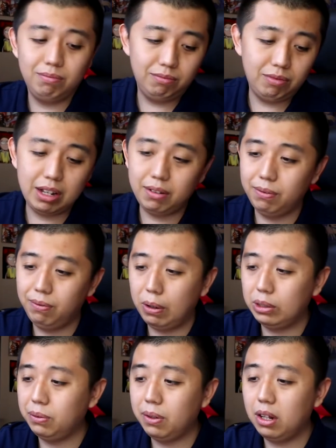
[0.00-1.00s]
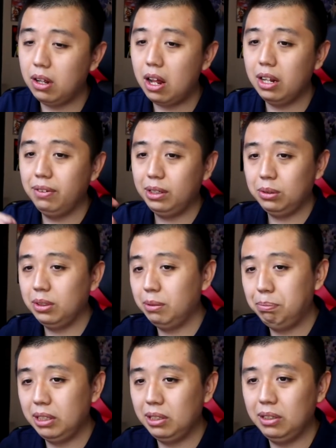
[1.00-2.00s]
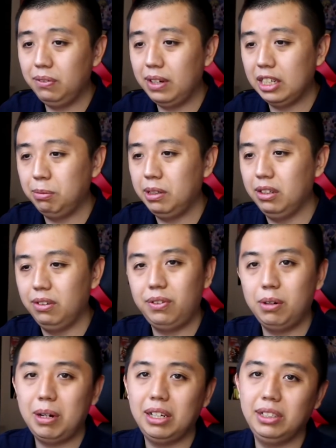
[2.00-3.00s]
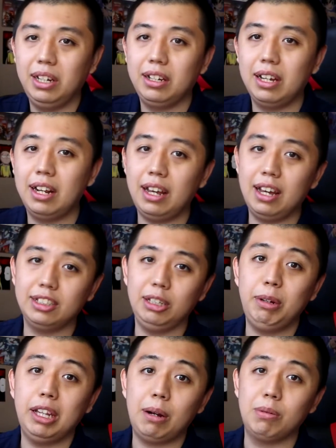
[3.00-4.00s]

well, first of all of this was a business investment for my sake, and I actually made that